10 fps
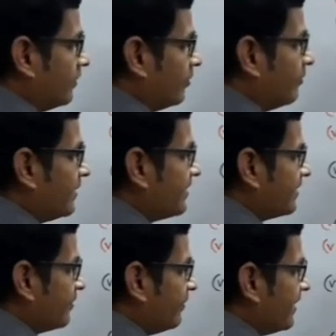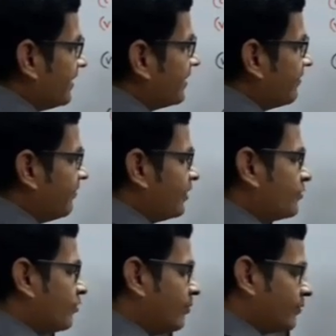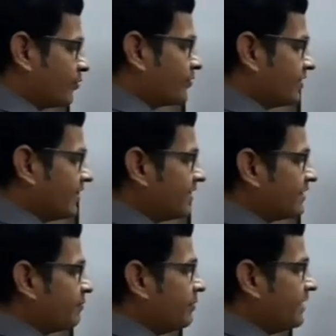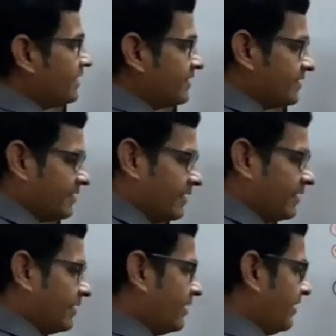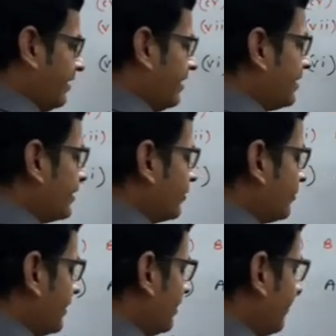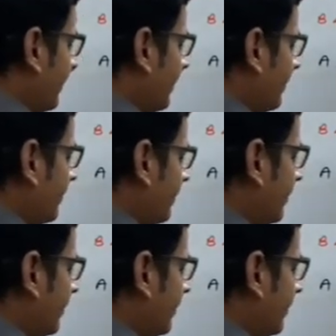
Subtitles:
means symmetric difference of two sets B and C is denoted by